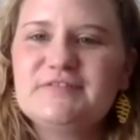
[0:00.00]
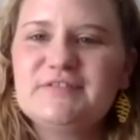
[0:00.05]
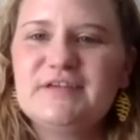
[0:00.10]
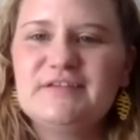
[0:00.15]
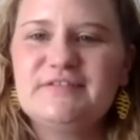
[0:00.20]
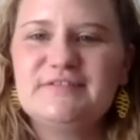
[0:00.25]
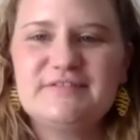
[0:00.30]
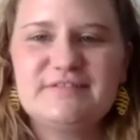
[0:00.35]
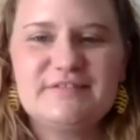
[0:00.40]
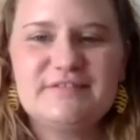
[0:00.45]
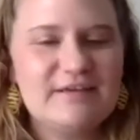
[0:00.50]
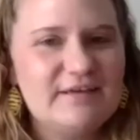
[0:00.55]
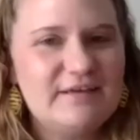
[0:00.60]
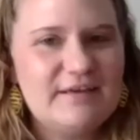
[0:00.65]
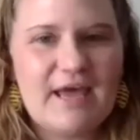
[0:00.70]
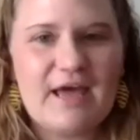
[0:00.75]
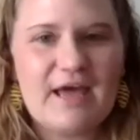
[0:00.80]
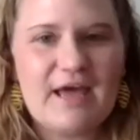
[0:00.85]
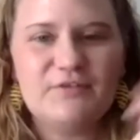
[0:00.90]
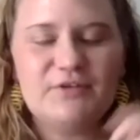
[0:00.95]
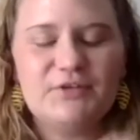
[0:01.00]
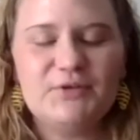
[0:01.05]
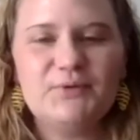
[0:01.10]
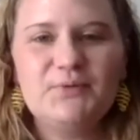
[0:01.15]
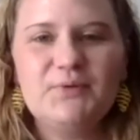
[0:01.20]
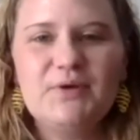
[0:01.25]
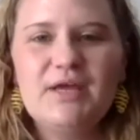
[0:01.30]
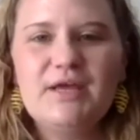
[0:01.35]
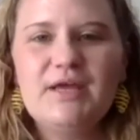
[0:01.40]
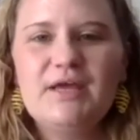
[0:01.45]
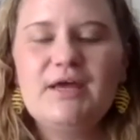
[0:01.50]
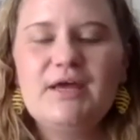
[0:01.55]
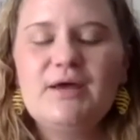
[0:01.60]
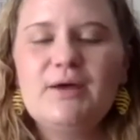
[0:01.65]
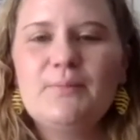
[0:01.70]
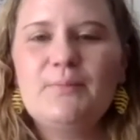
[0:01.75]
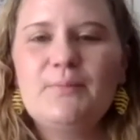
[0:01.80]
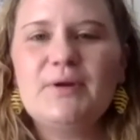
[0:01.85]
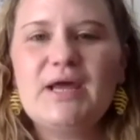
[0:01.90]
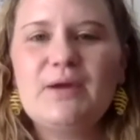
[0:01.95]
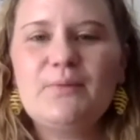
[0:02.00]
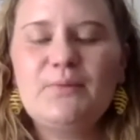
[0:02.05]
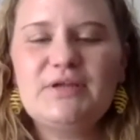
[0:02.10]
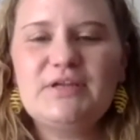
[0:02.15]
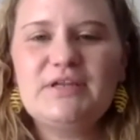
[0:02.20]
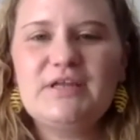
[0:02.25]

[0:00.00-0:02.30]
It's an avenue. But I would